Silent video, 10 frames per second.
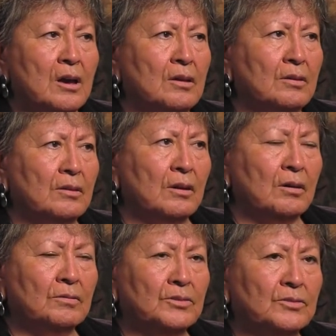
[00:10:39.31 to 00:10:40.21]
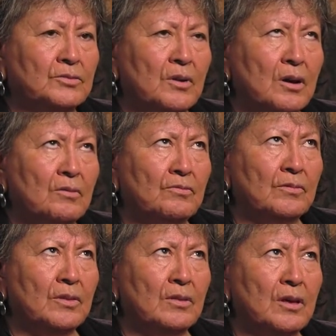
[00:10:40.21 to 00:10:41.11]
and uh, I was
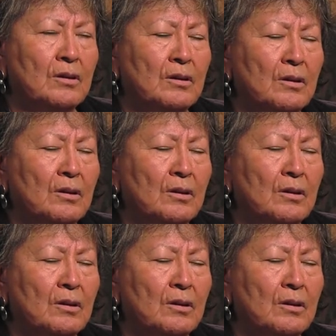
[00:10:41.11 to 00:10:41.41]
12. And then